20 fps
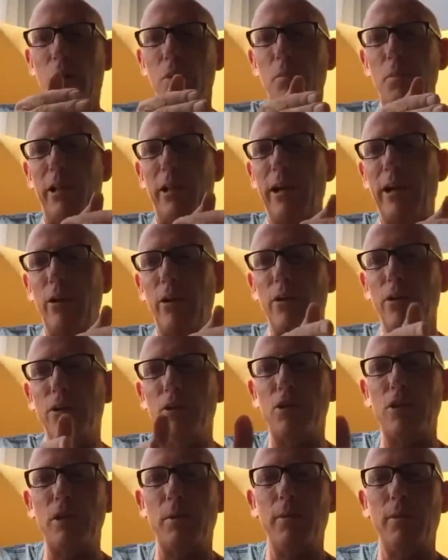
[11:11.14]
player in
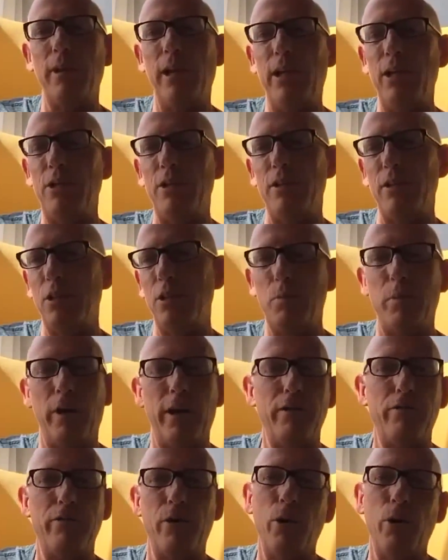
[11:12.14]
the simulation is
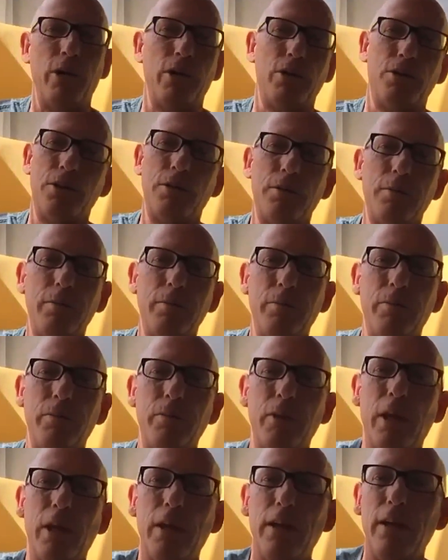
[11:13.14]
by focus.
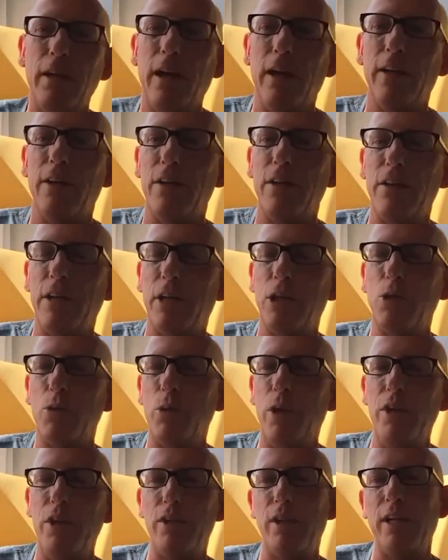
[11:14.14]
And the things
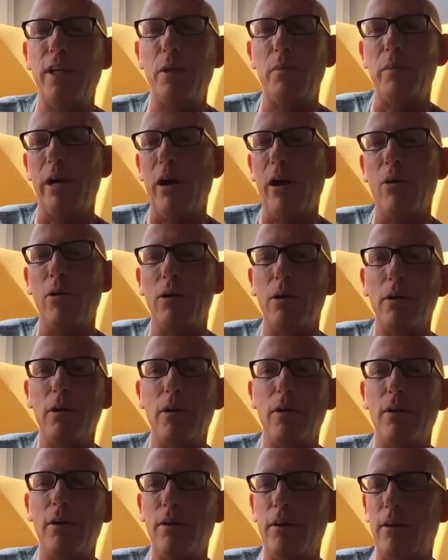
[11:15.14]
we think about
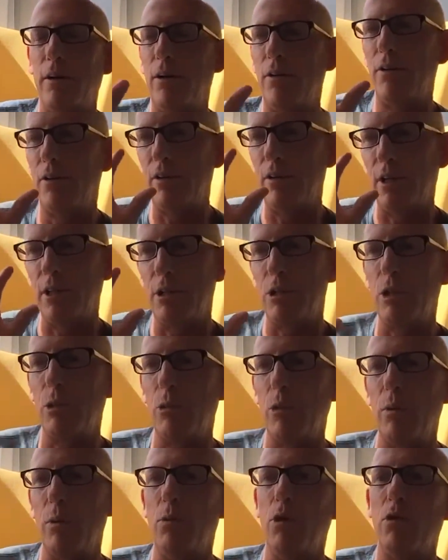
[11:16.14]
are the things
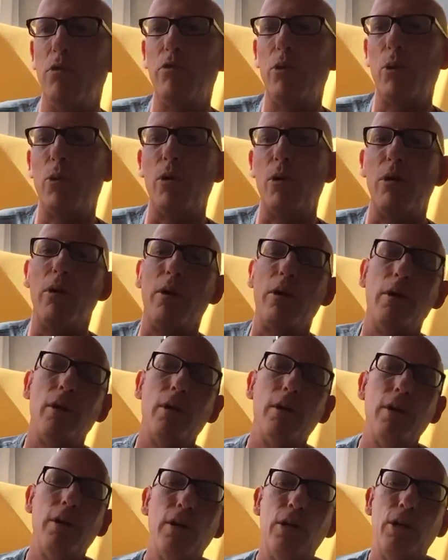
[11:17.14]
that we move toward.
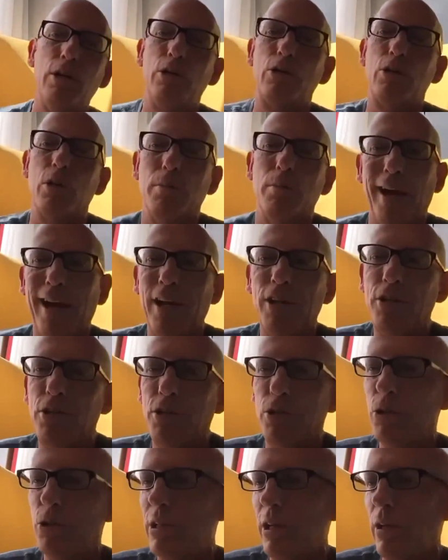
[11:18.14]
So
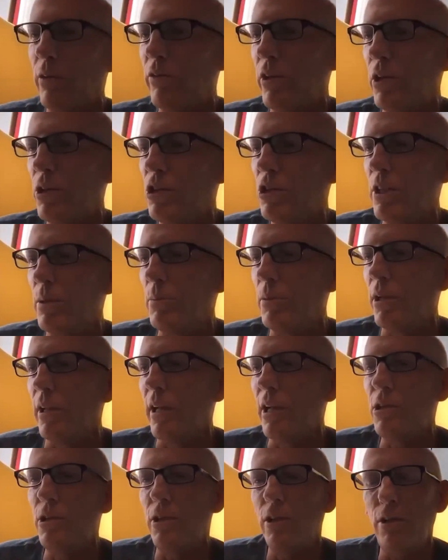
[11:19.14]
imagine yourself in a
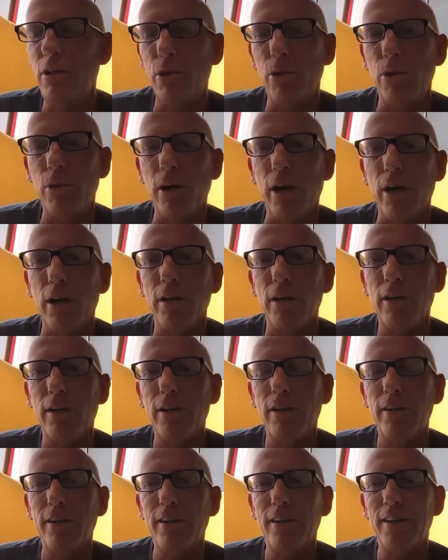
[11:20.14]
simulation. You're
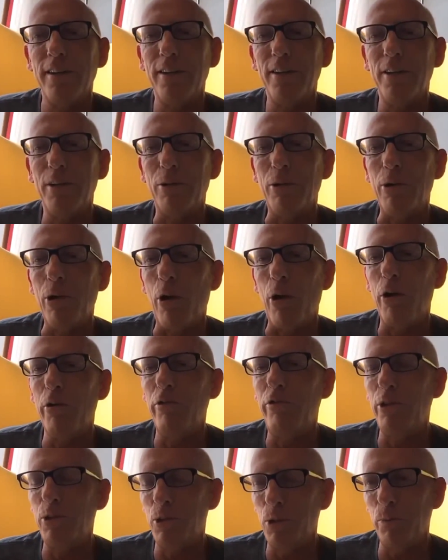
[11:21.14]
an
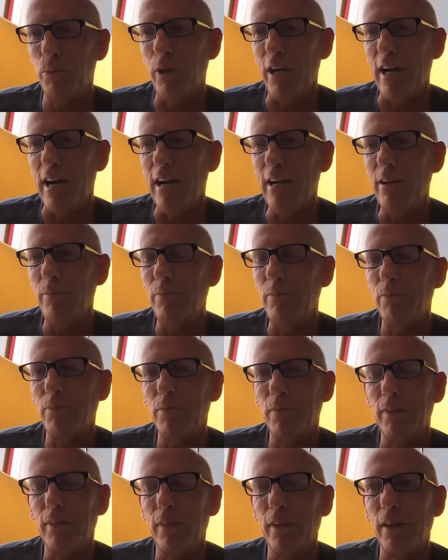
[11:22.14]
artificial being
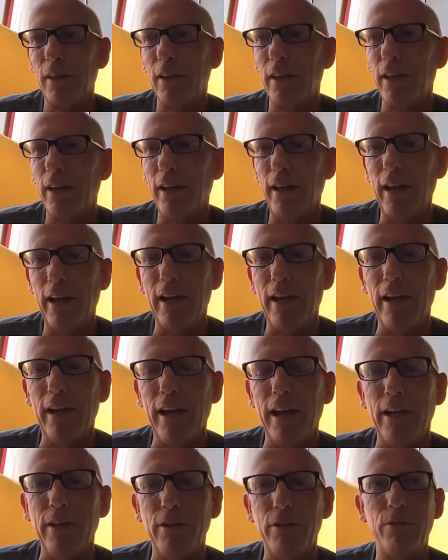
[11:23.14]
in
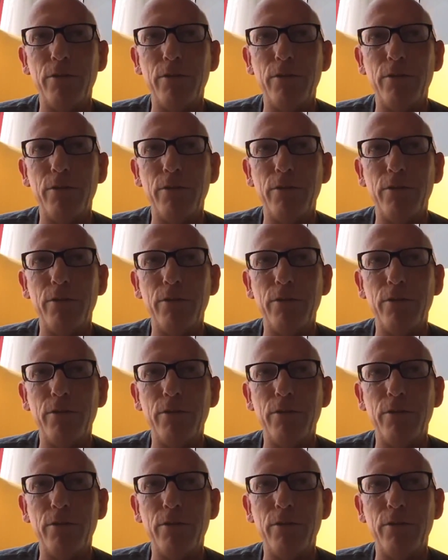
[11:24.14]
a